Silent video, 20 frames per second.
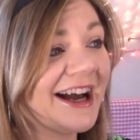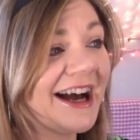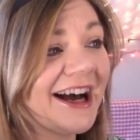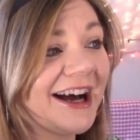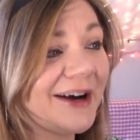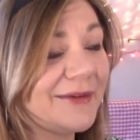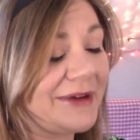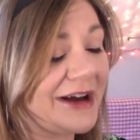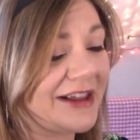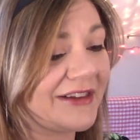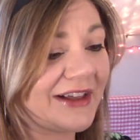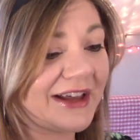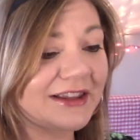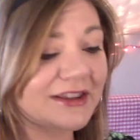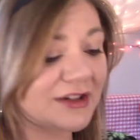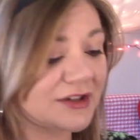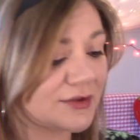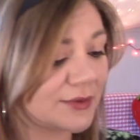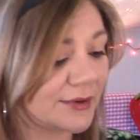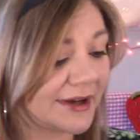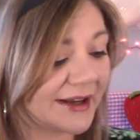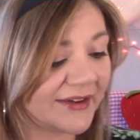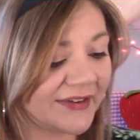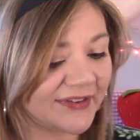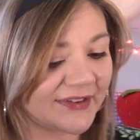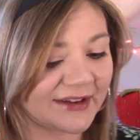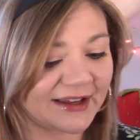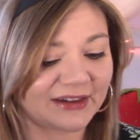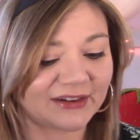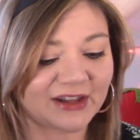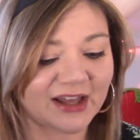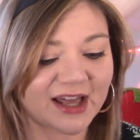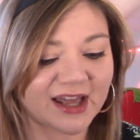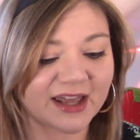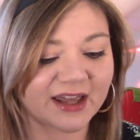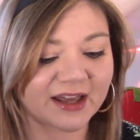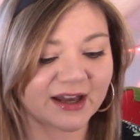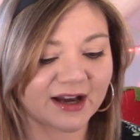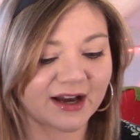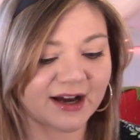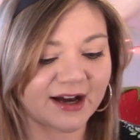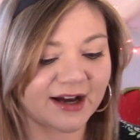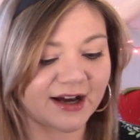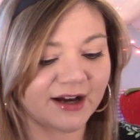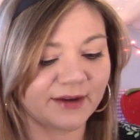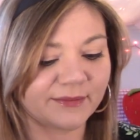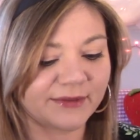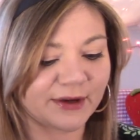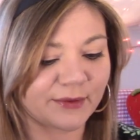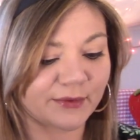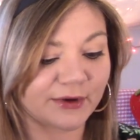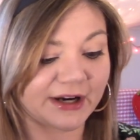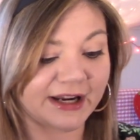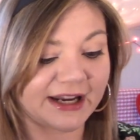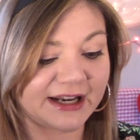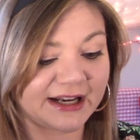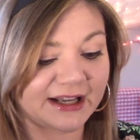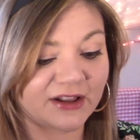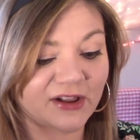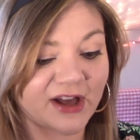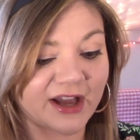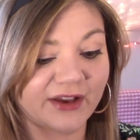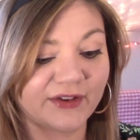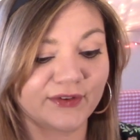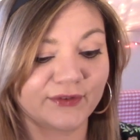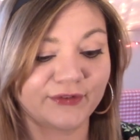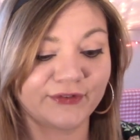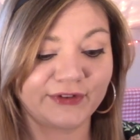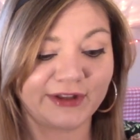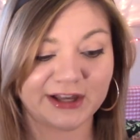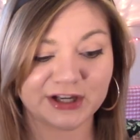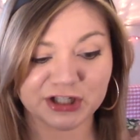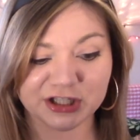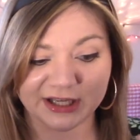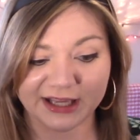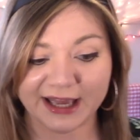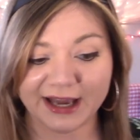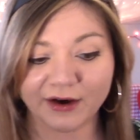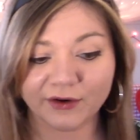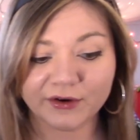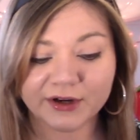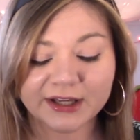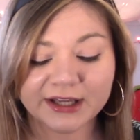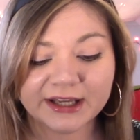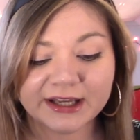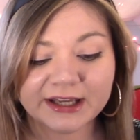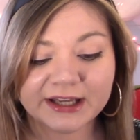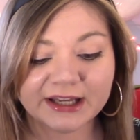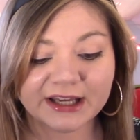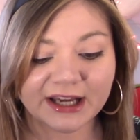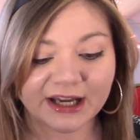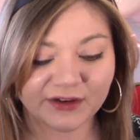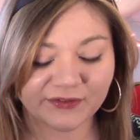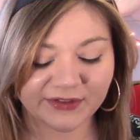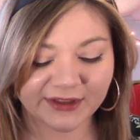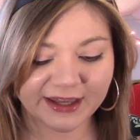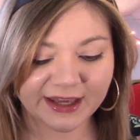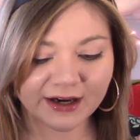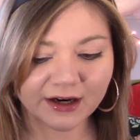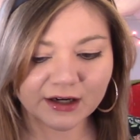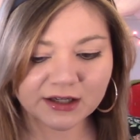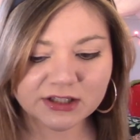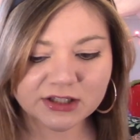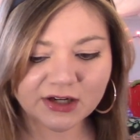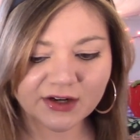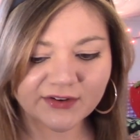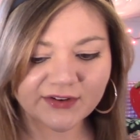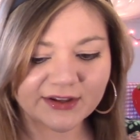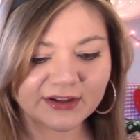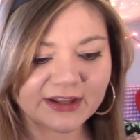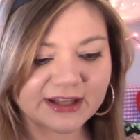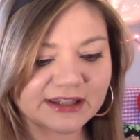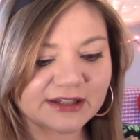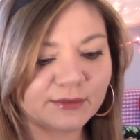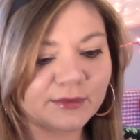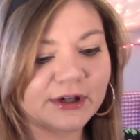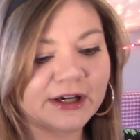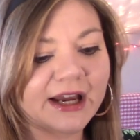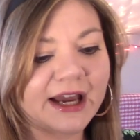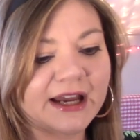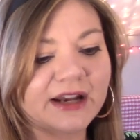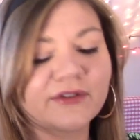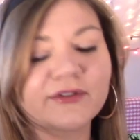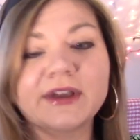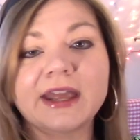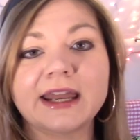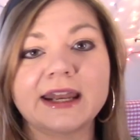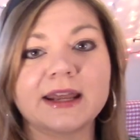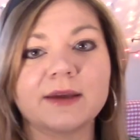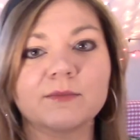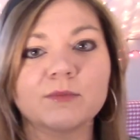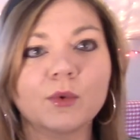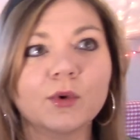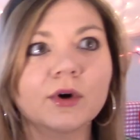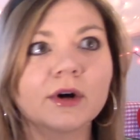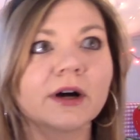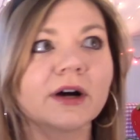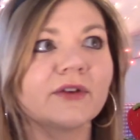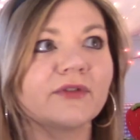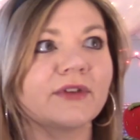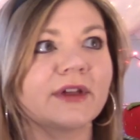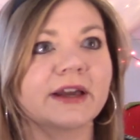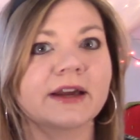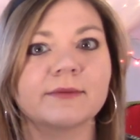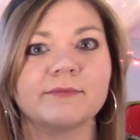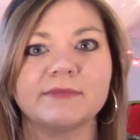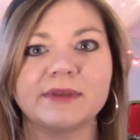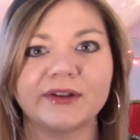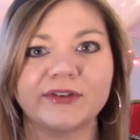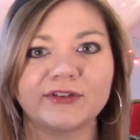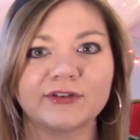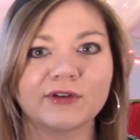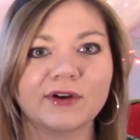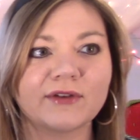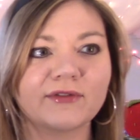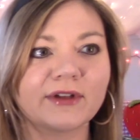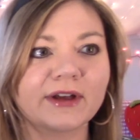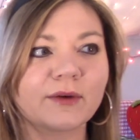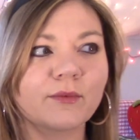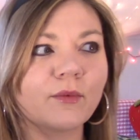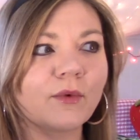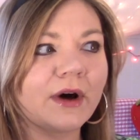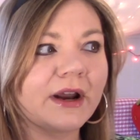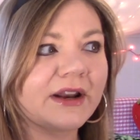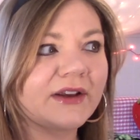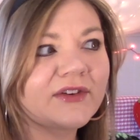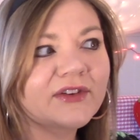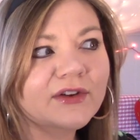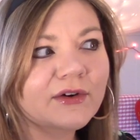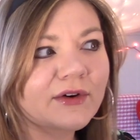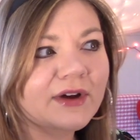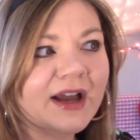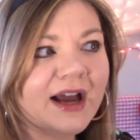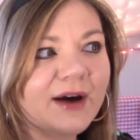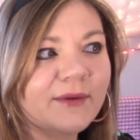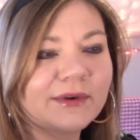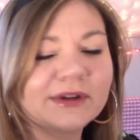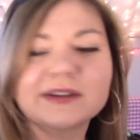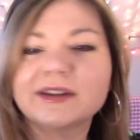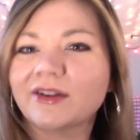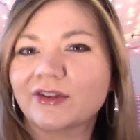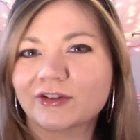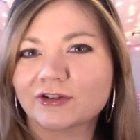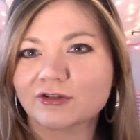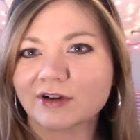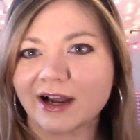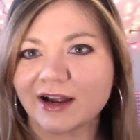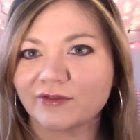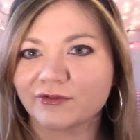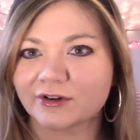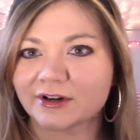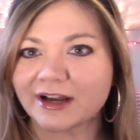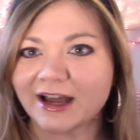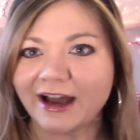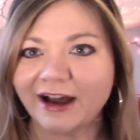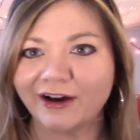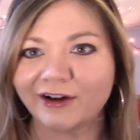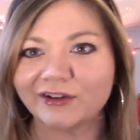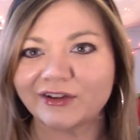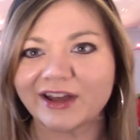I like the twists. I like that we're getting like some fleshing out of the characters. I like that we're kind of getting more of like a mystery of like what is going on with this driver now.